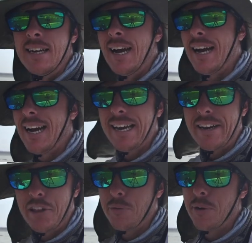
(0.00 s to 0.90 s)
I had
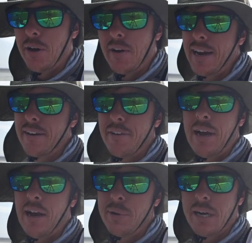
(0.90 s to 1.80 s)
another one on. I don't know
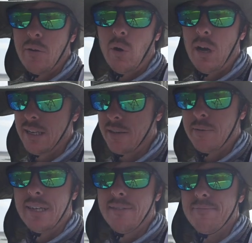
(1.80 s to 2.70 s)
how big it was. I
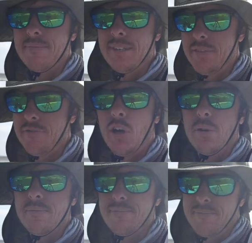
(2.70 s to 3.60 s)
mean, it, it
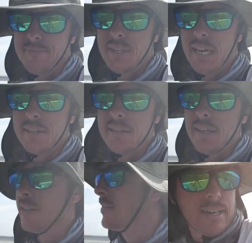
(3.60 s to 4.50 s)
felt
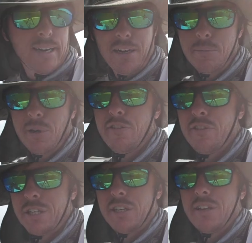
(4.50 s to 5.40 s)
tasty. Now I'm gonna
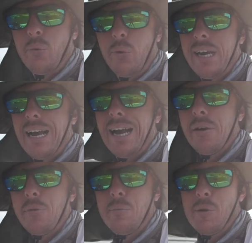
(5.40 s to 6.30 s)
fish it the way I
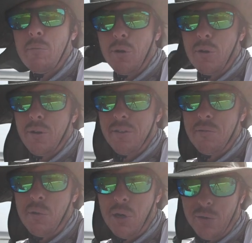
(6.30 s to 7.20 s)
remember the
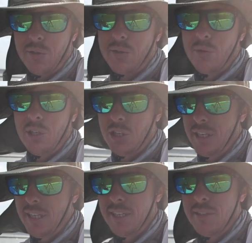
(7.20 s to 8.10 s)
most, which
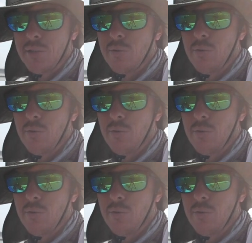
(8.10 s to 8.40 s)
is